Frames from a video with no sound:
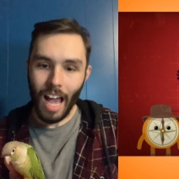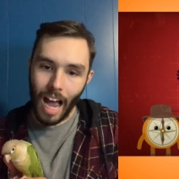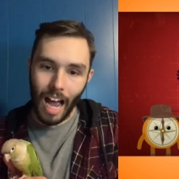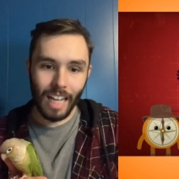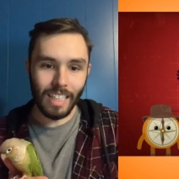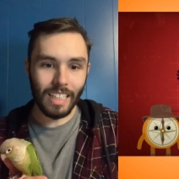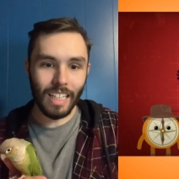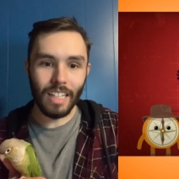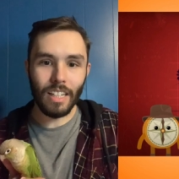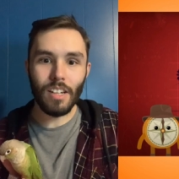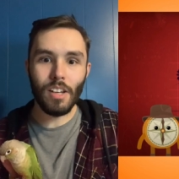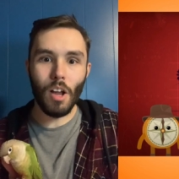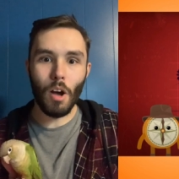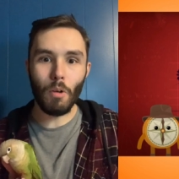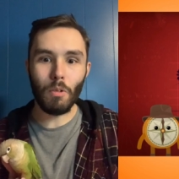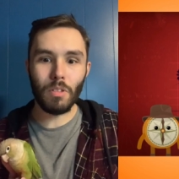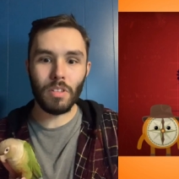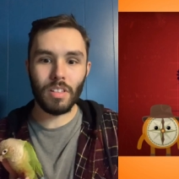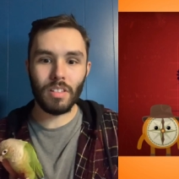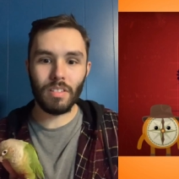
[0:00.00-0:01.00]
I didn't
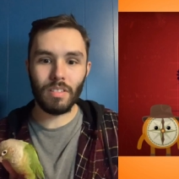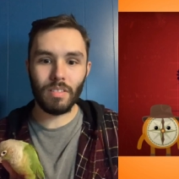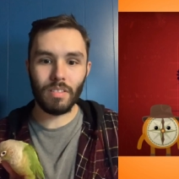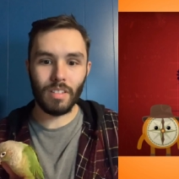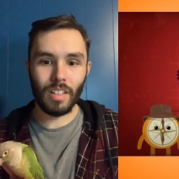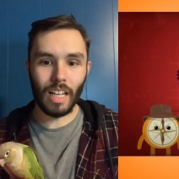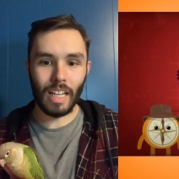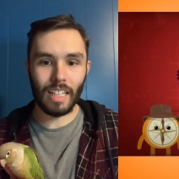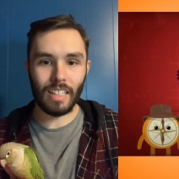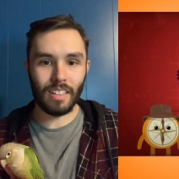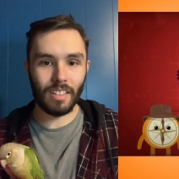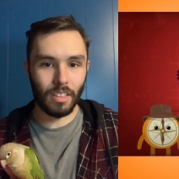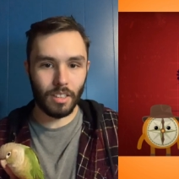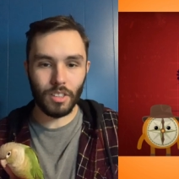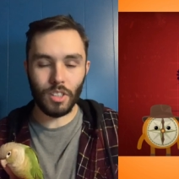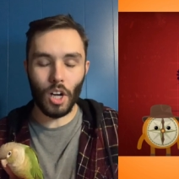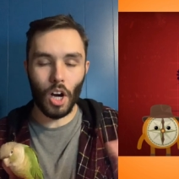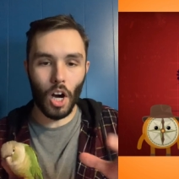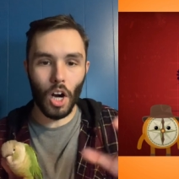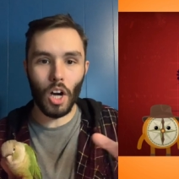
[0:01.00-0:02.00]
know, like, the
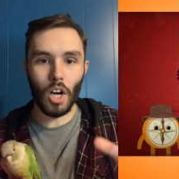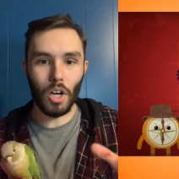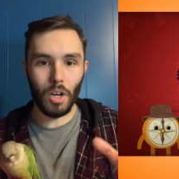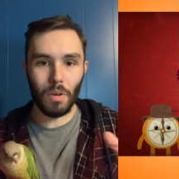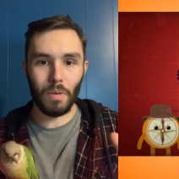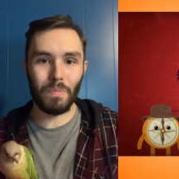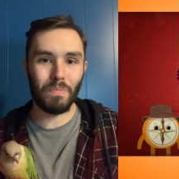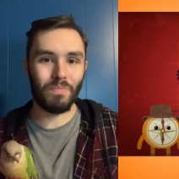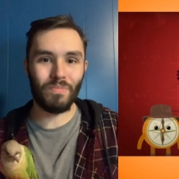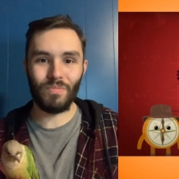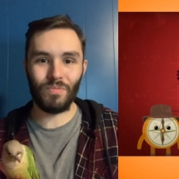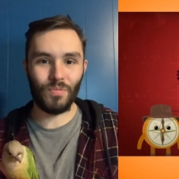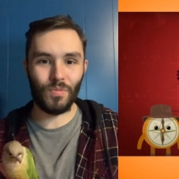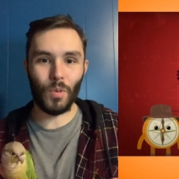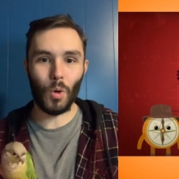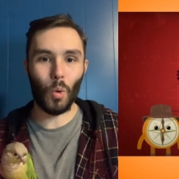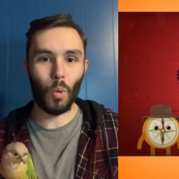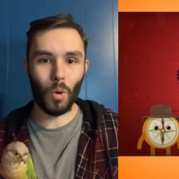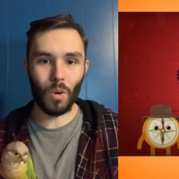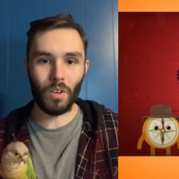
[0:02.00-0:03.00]
term
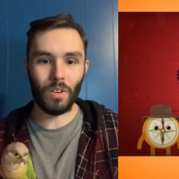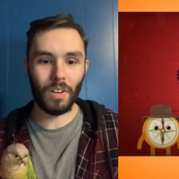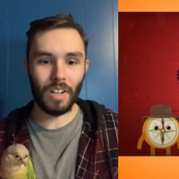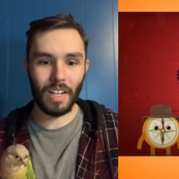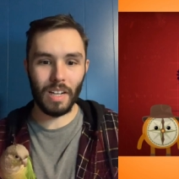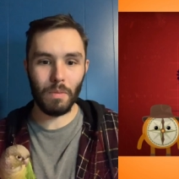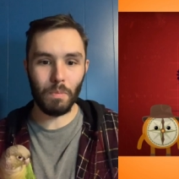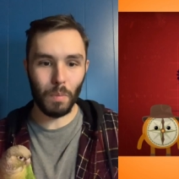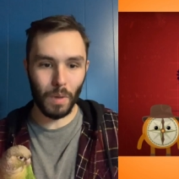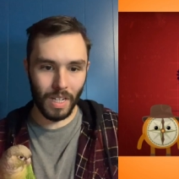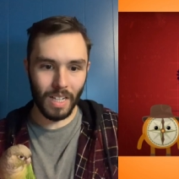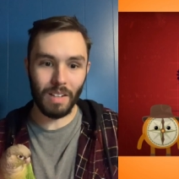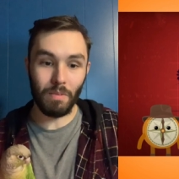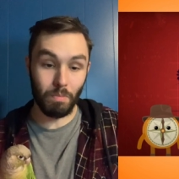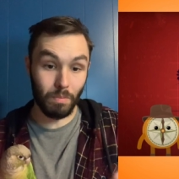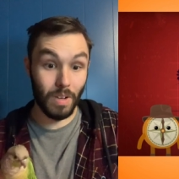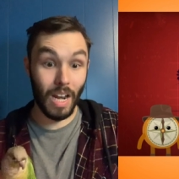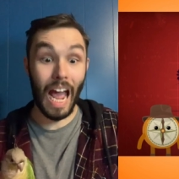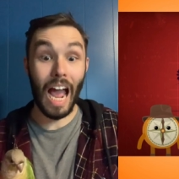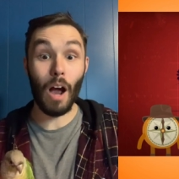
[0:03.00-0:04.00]
for it, but
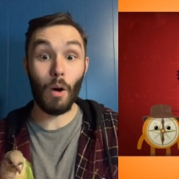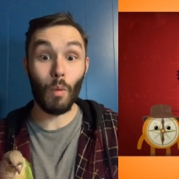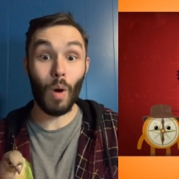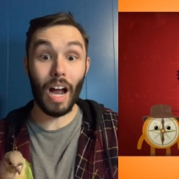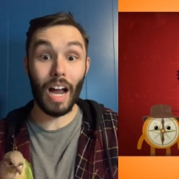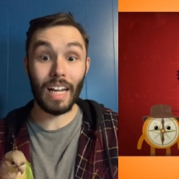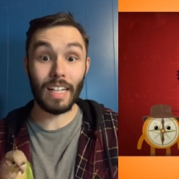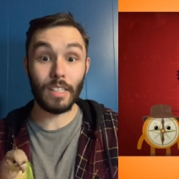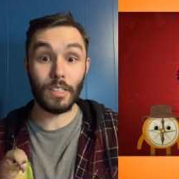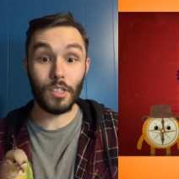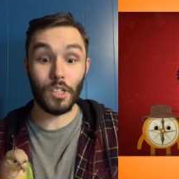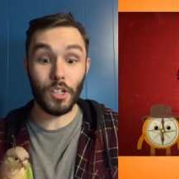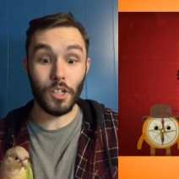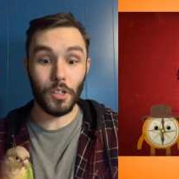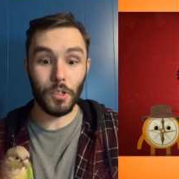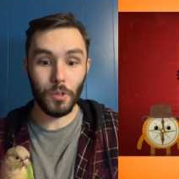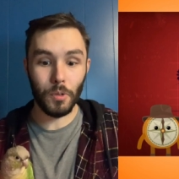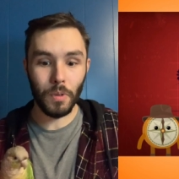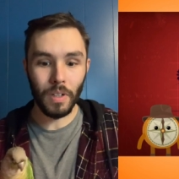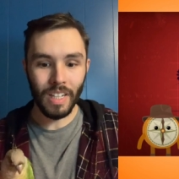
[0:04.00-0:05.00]
now I
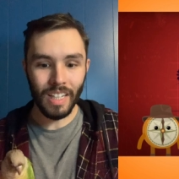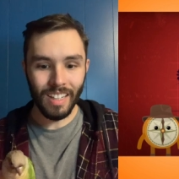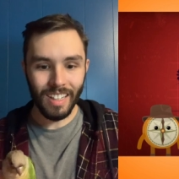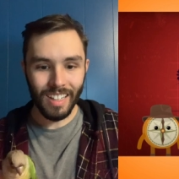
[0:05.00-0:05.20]
do.